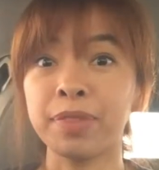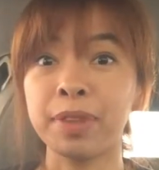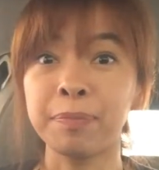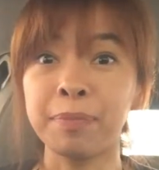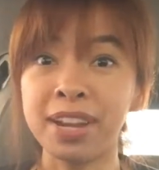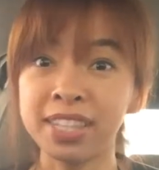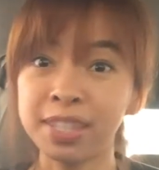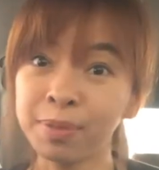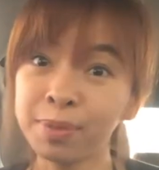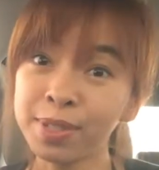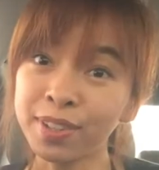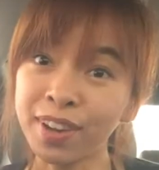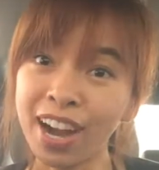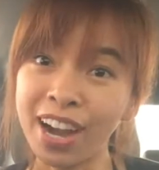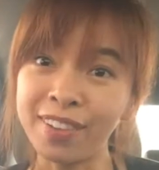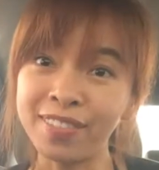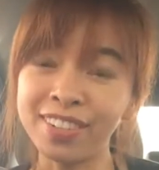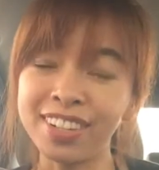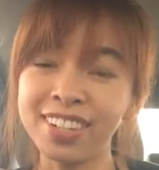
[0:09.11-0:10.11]
my
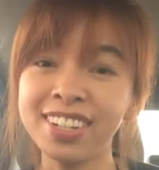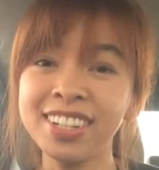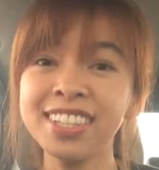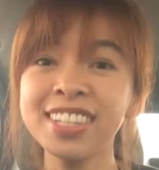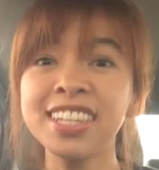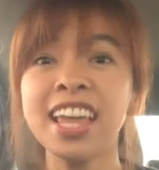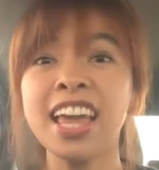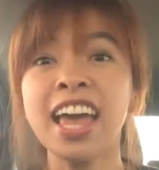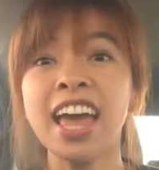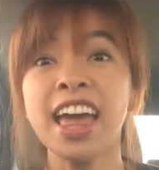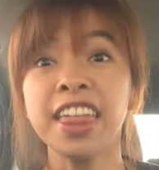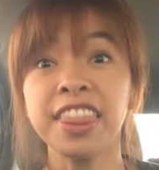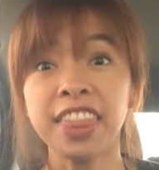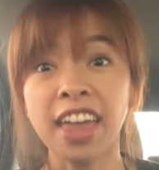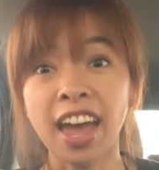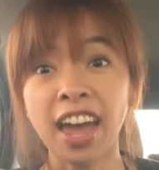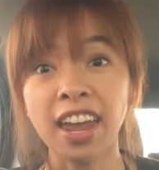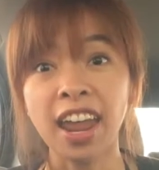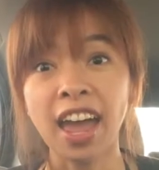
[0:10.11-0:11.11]
subscribers
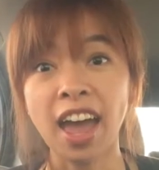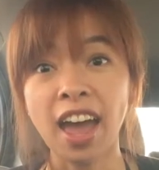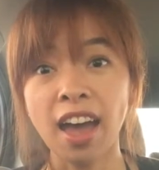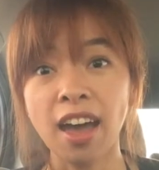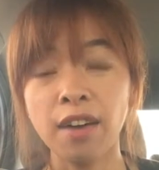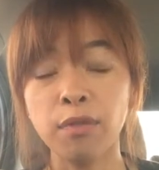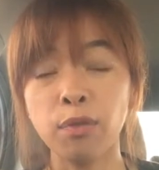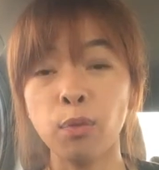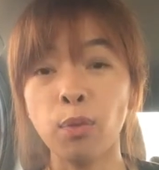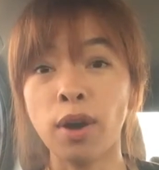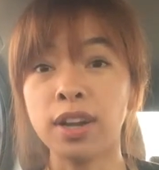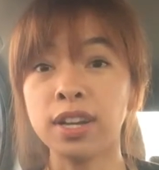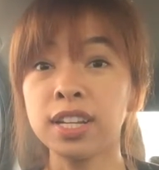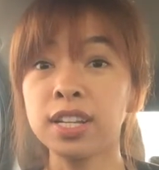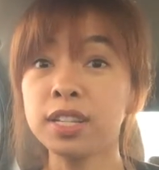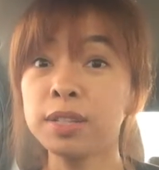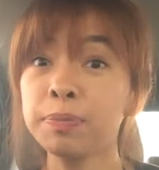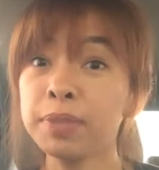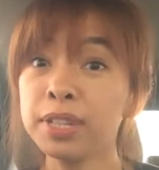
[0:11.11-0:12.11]
that have
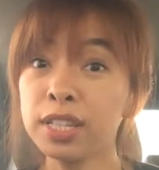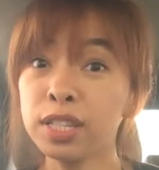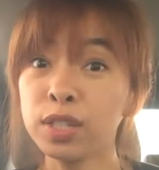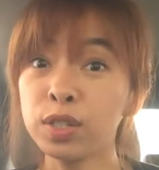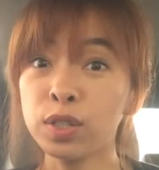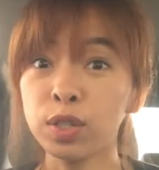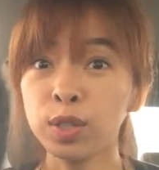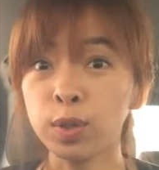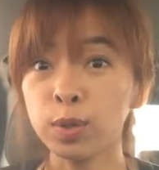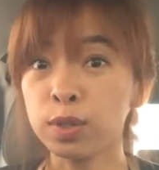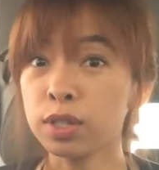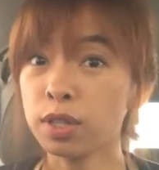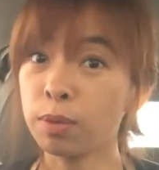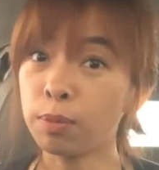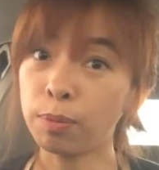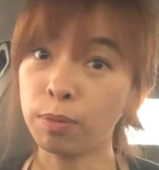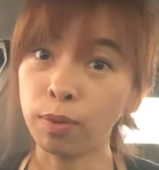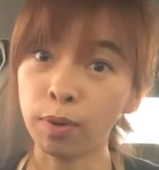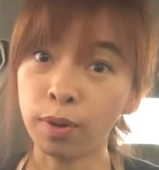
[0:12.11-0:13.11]
wanted me to do
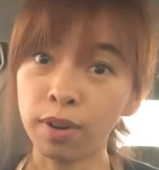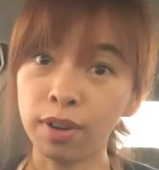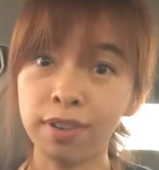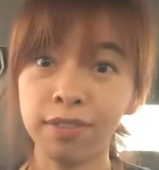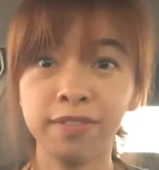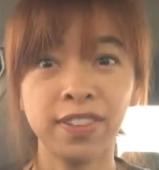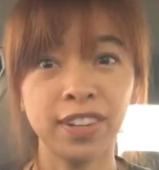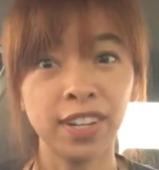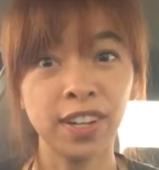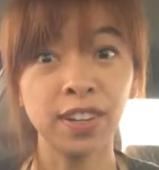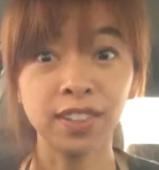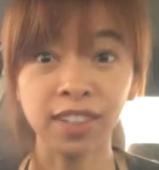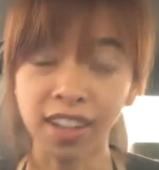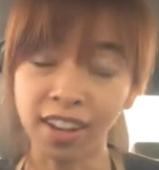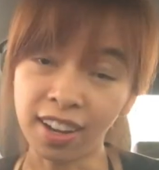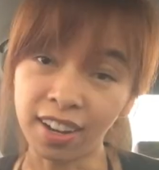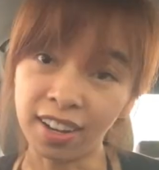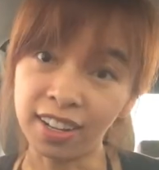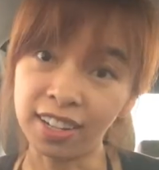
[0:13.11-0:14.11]
some more video
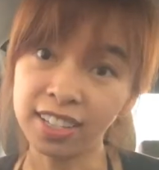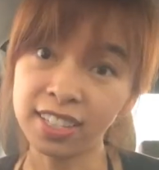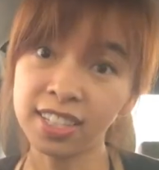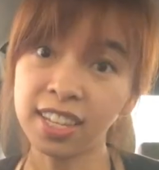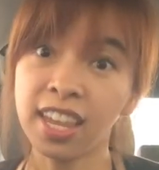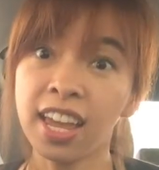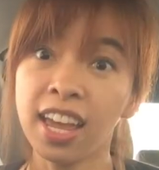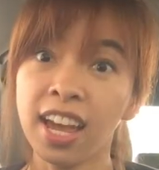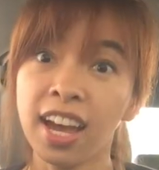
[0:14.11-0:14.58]
logs,